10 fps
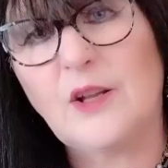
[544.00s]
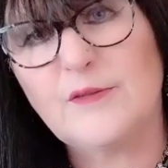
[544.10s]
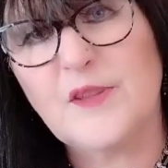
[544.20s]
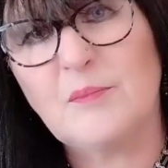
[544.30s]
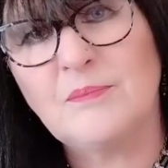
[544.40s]

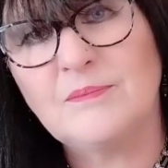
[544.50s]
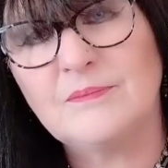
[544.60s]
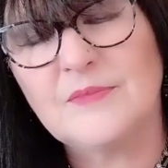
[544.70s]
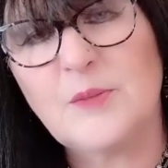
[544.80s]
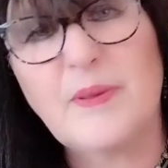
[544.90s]
love them.
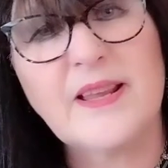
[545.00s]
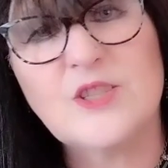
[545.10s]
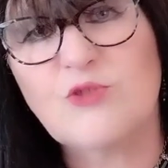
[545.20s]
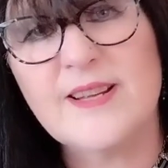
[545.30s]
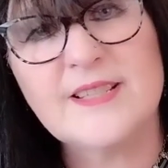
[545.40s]
The
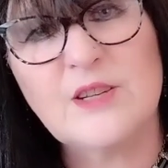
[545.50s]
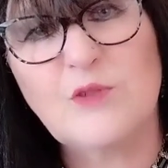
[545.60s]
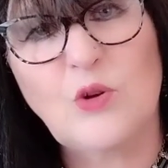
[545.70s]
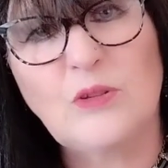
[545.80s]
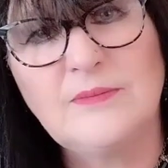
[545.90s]
biggest reason
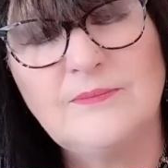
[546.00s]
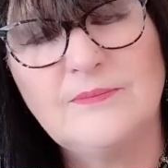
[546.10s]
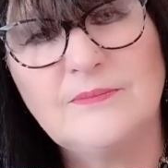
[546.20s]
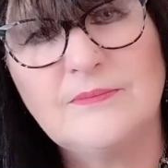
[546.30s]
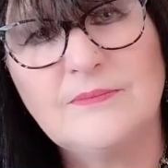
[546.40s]
of all.
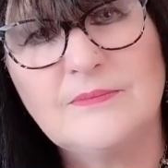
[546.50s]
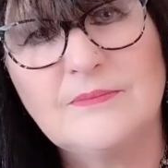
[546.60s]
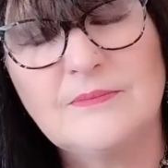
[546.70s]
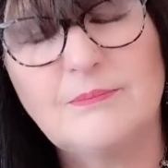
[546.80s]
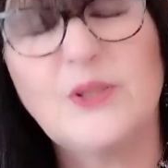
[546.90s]

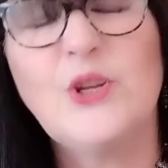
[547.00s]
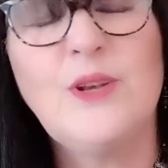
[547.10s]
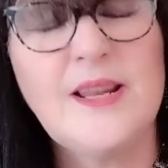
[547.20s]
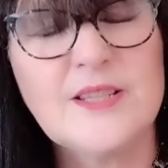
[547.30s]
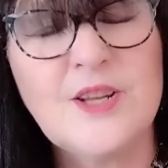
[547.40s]
But you
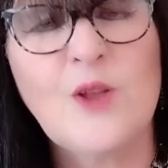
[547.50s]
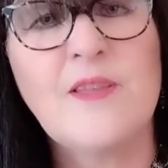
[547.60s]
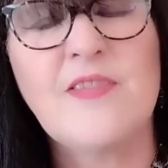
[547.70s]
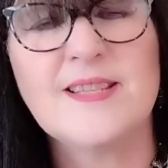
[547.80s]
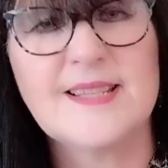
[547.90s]
need to know
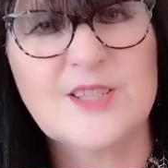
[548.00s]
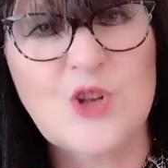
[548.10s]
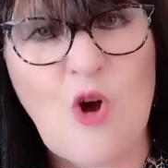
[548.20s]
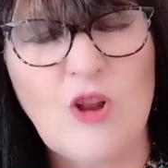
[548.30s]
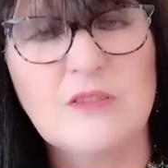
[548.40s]
that this is
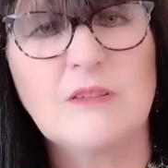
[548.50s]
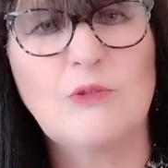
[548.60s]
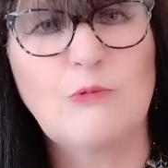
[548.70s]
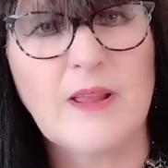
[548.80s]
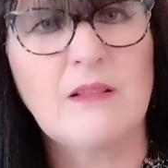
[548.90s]
not
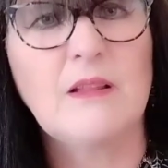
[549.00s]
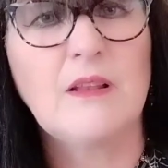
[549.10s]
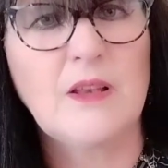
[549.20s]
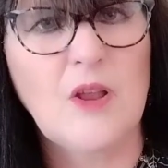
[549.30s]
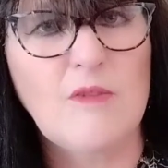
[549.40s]
real
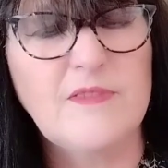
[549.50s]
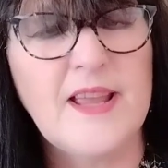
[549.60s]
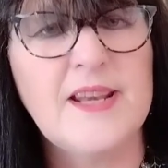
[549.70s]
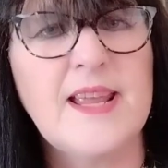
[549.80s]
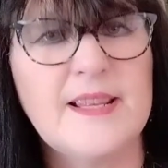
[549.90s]
love.
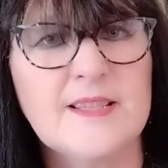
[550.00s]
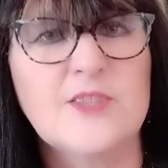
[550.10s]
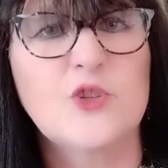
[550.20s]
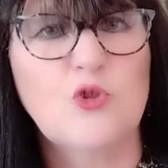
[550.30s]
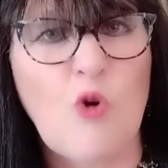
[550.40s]
It is
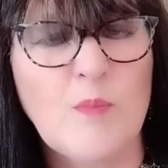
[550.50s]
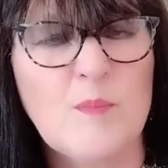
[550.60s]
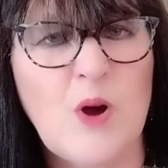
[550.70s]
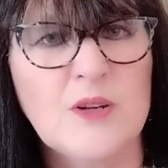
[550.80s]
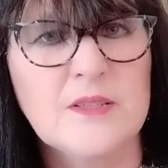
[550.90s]
the trauma
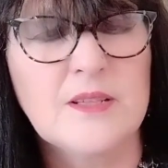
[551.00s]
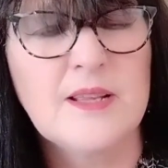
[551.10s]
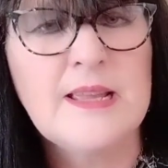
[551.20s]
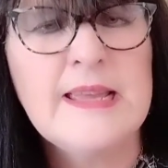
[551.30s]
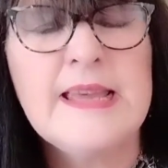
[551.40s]
bond.
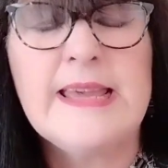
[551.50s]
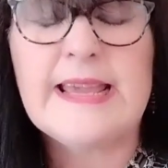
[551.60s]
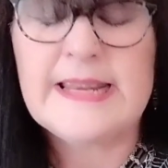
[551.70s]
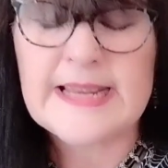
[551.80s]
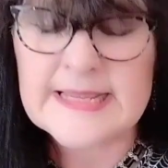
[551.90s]

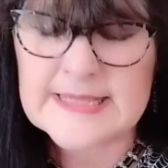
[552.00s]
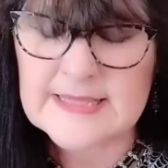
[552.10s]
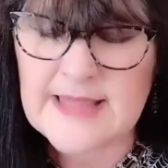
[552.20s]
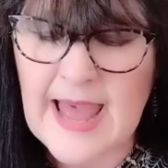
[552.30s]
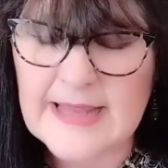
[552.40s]
It
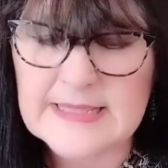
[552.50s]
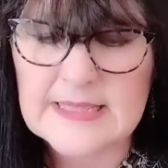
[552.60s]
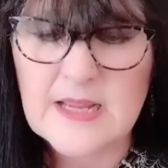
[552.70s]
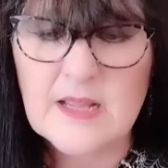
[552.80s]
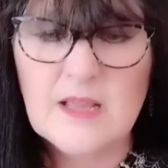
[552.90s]
is that